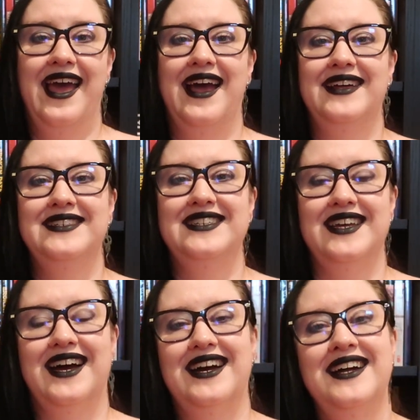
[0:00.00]
and
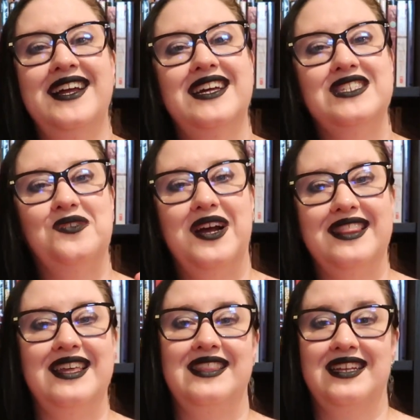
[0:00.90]
uh, so
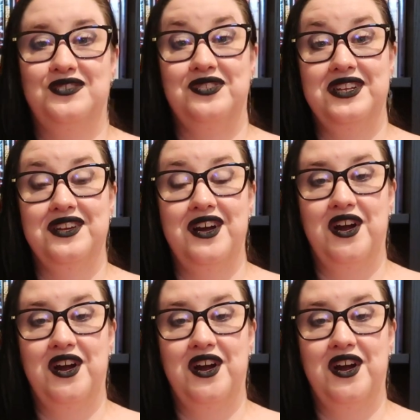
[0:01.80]
I think that's really going